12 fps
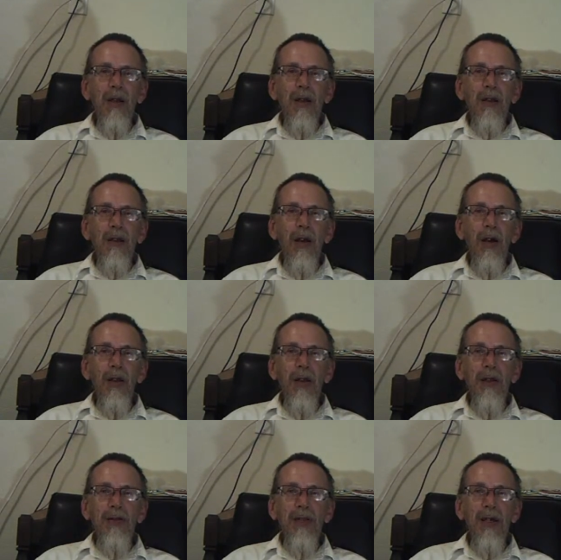The other
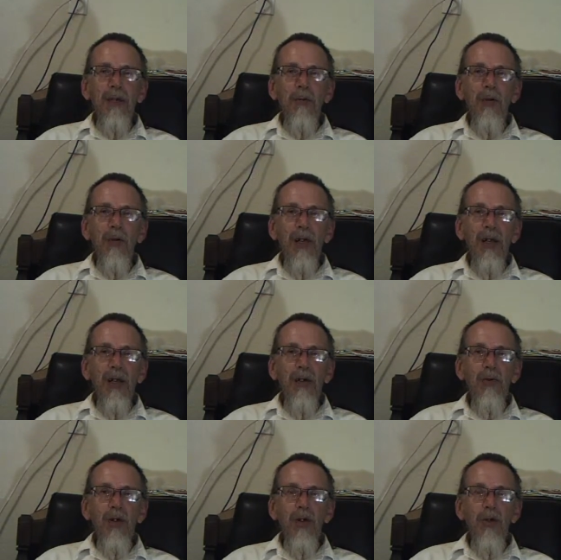thing, of course, I
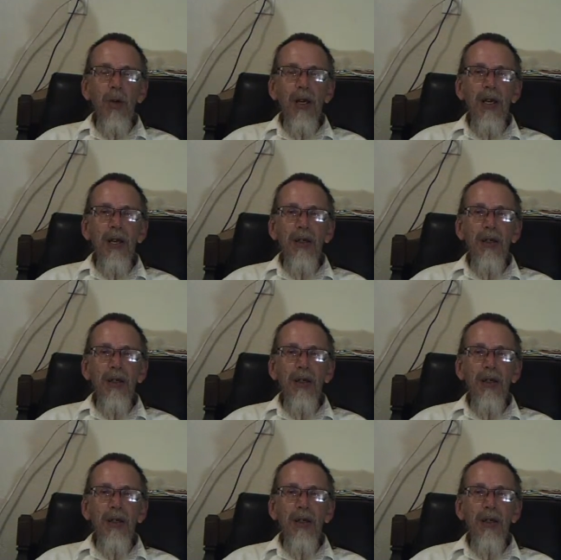noticed with